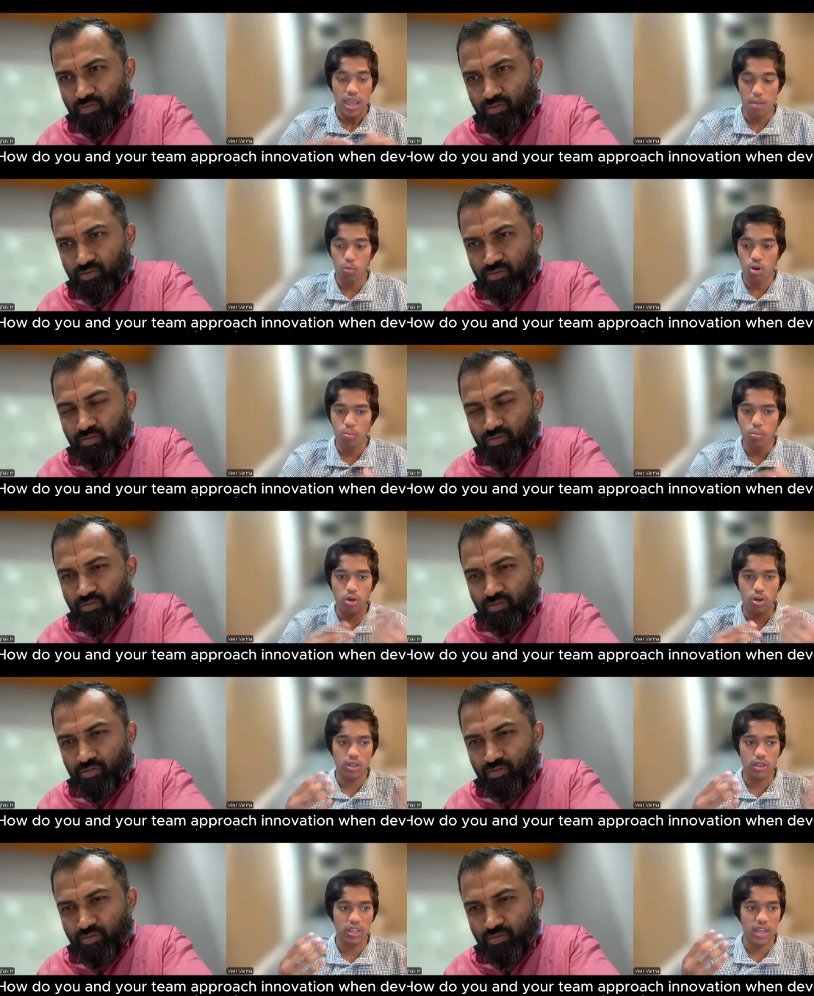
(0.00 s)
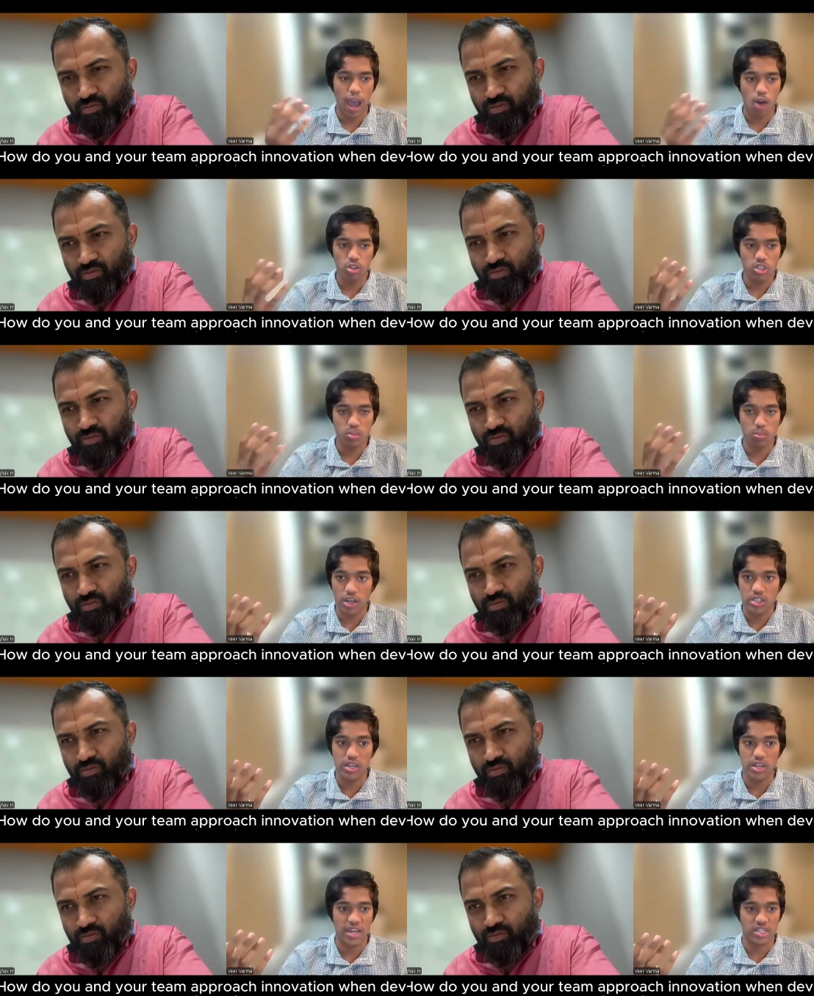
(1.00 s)
Speaker 1: And more importantly, how does
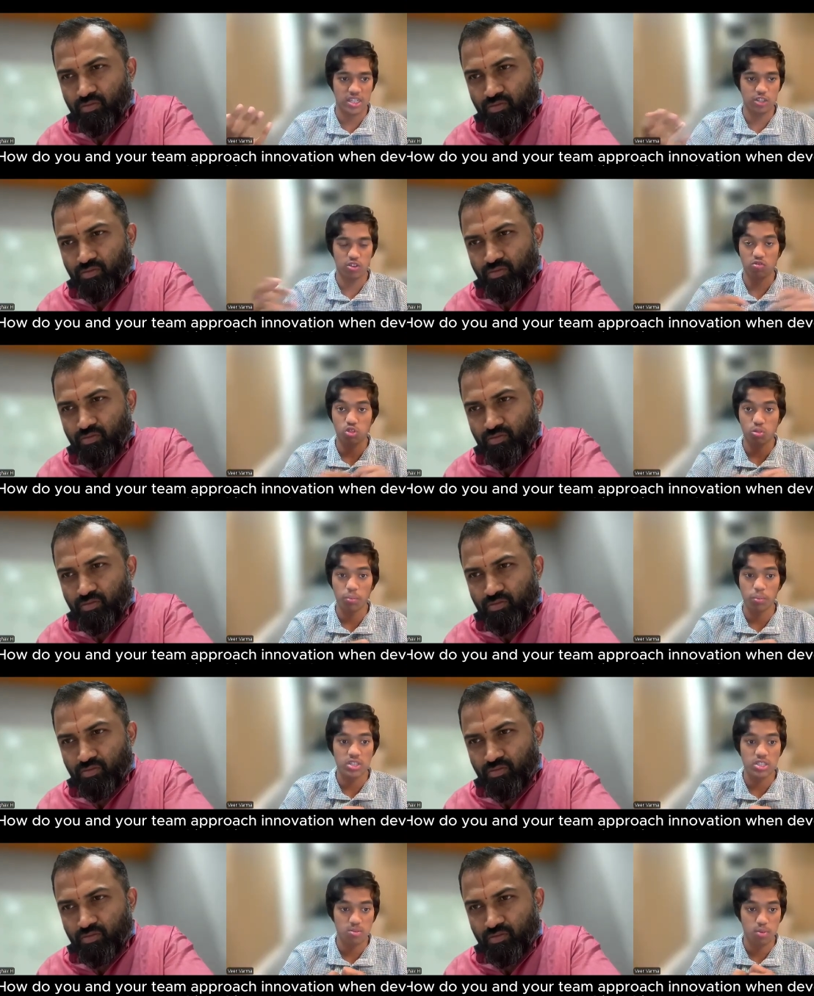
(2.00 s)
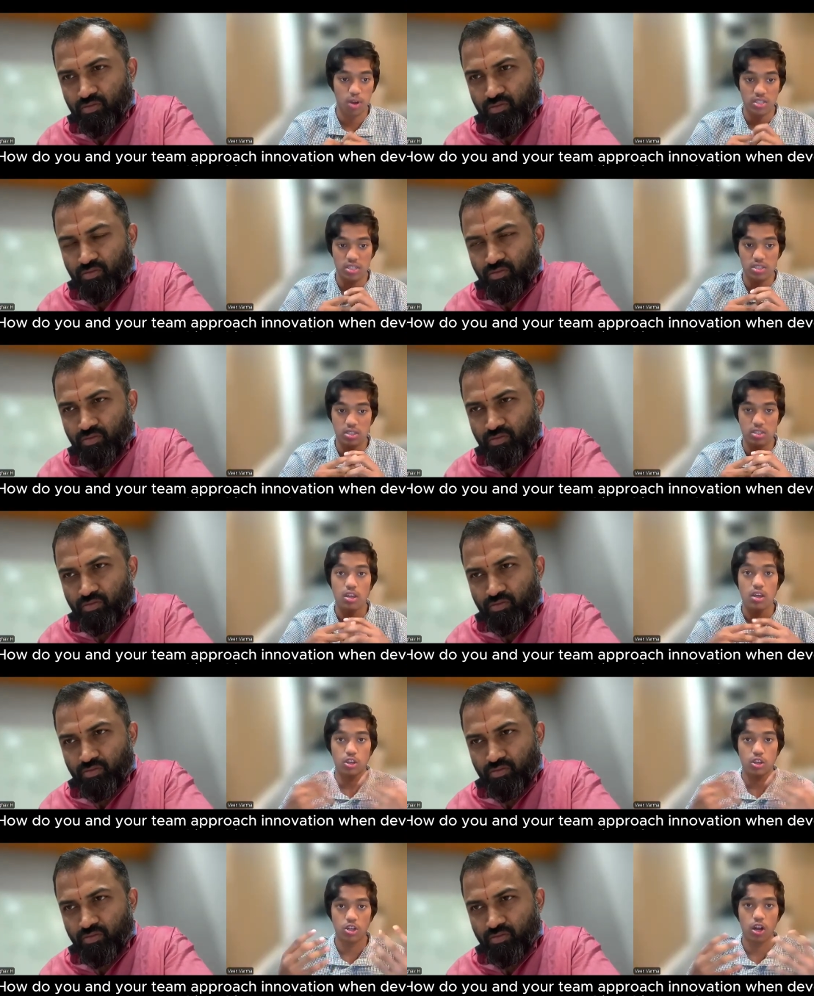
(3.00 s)
blockchain actually transform the business processes
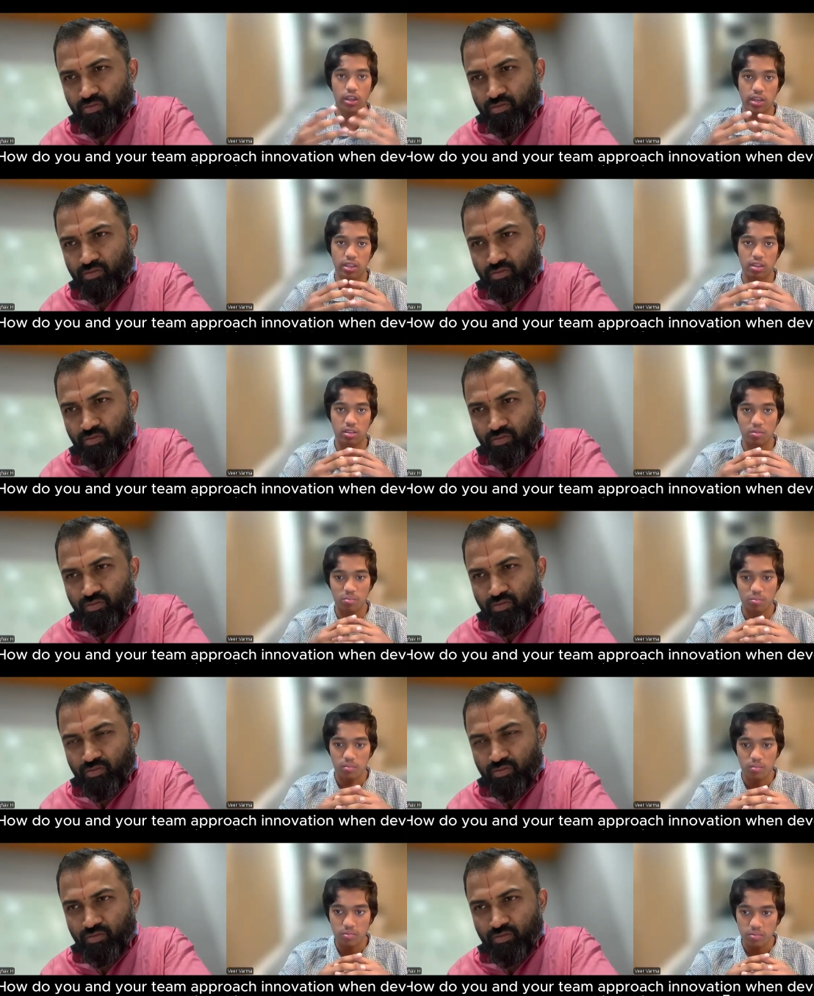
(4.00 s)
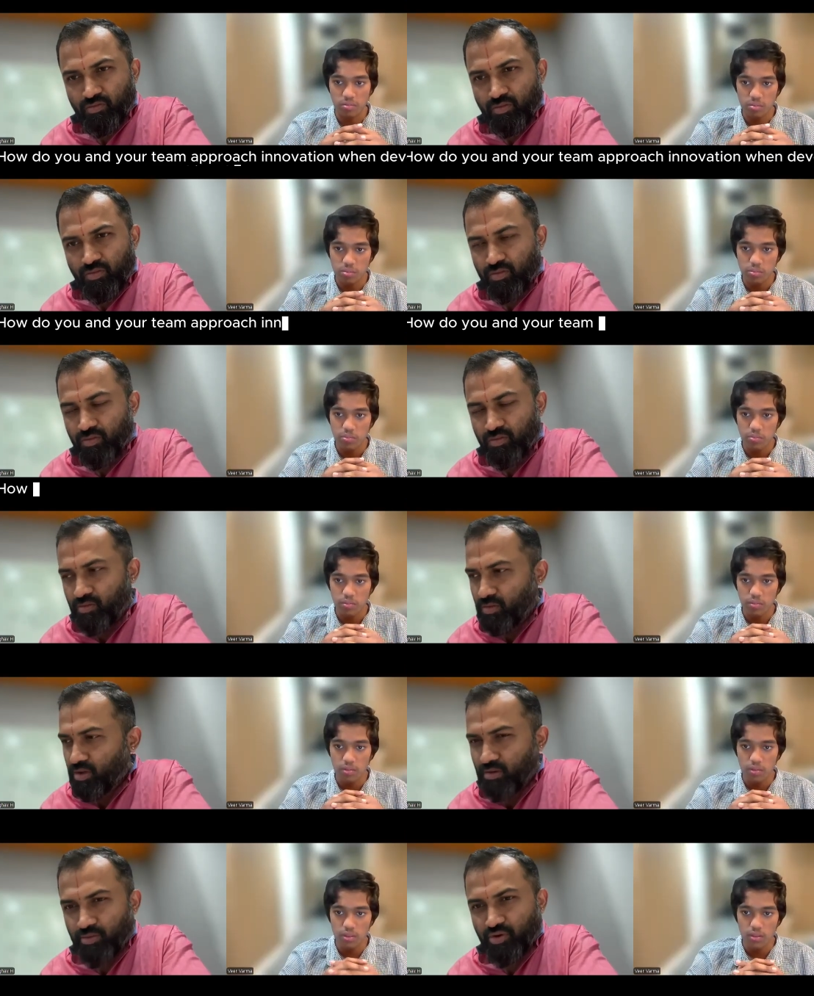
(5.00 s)
you're targeting?
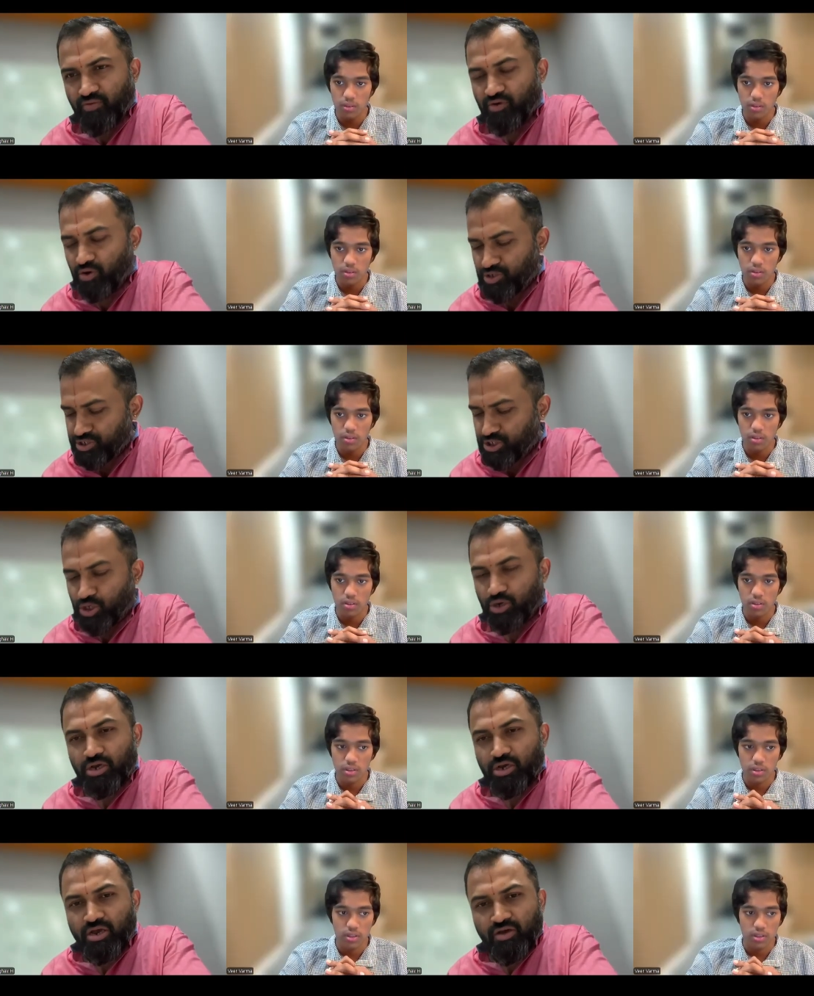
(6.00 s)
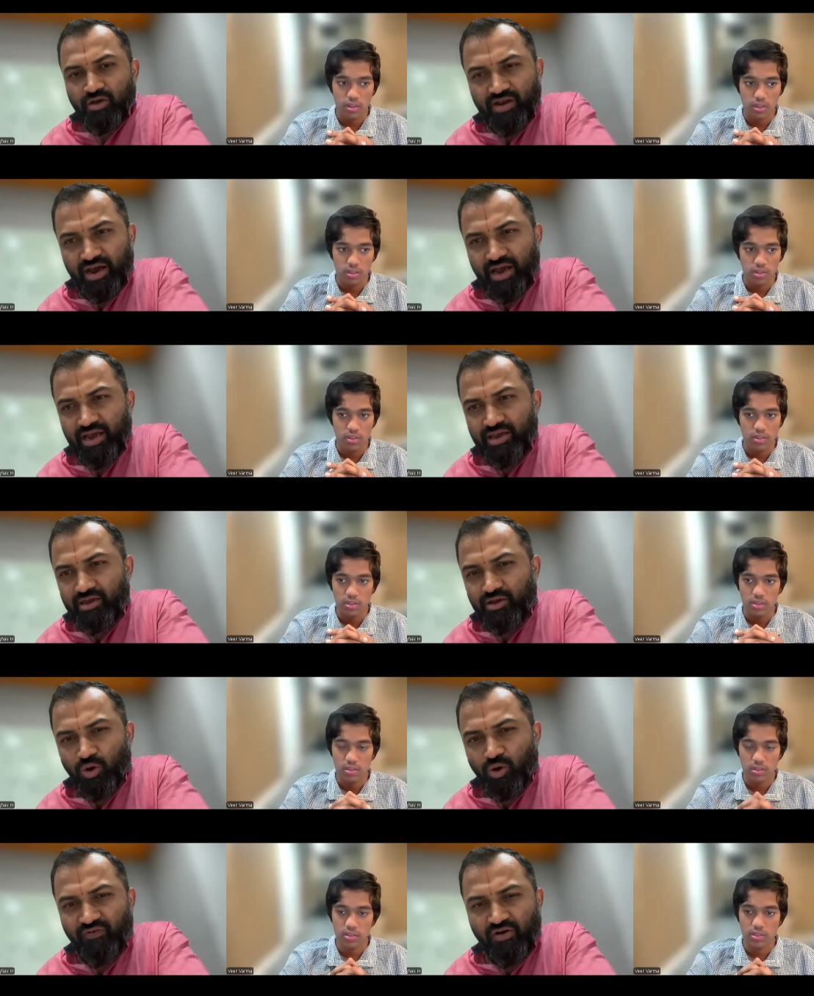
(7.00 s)
Speaker 2: Beautiful question. So, when I
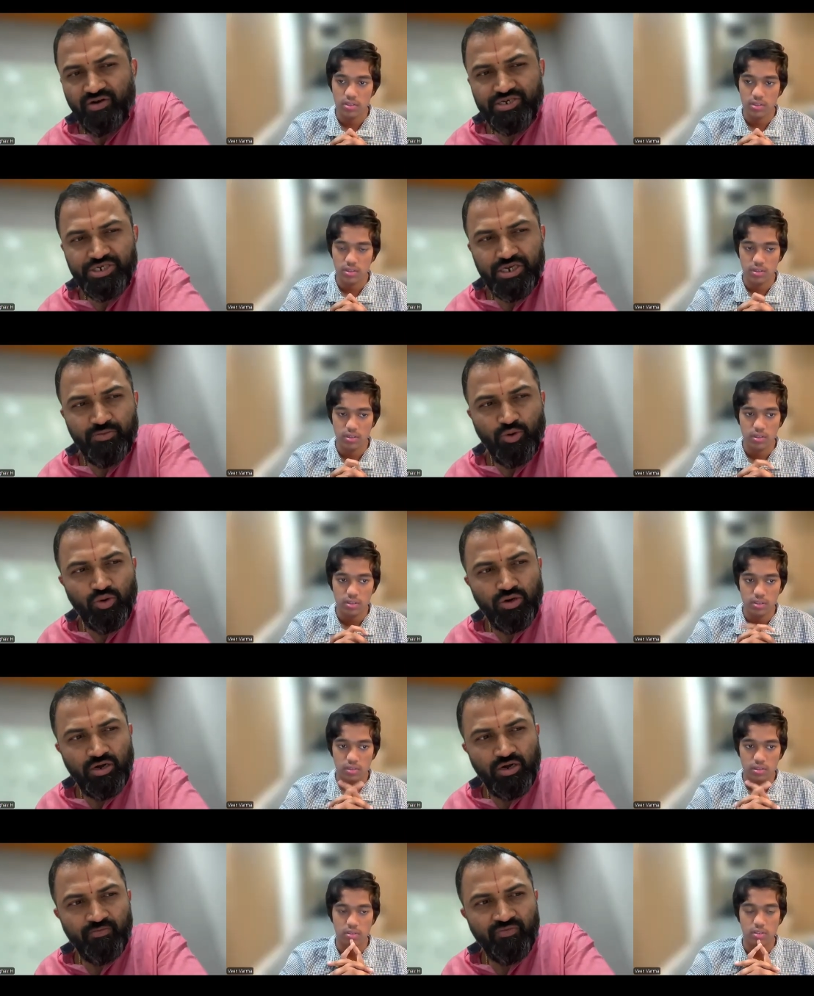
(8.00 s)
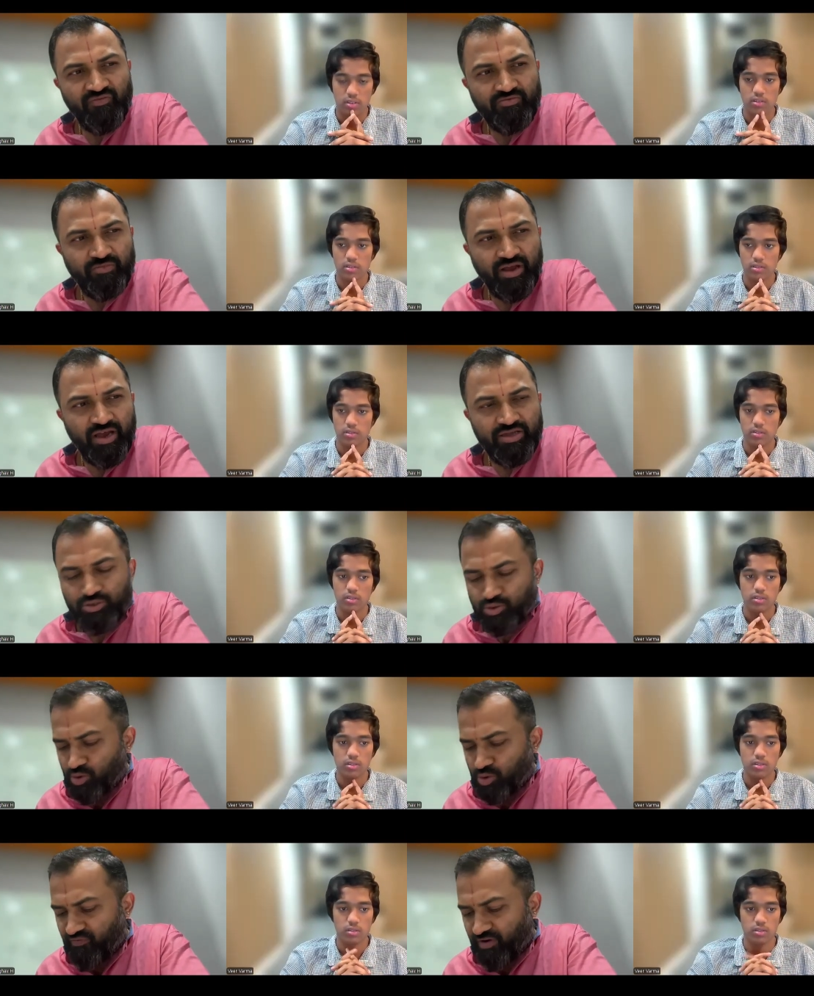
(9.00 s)
co founded Zeebu um, with my other two
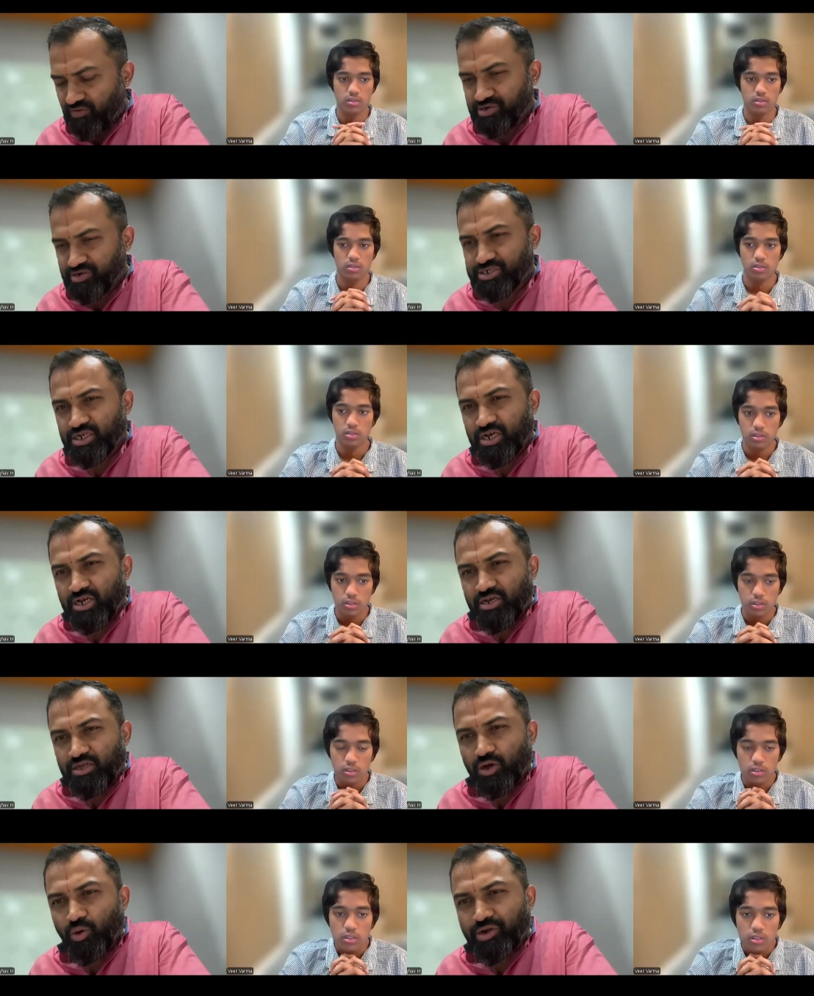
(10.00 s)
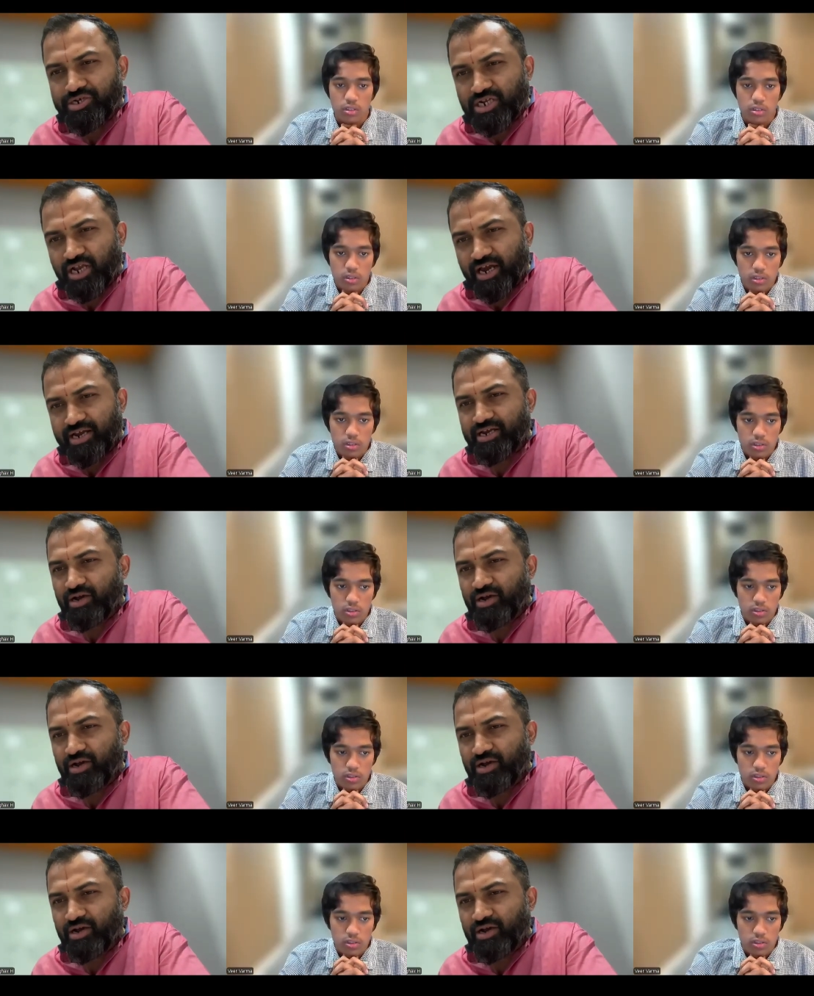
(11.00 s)
co founders, the original idea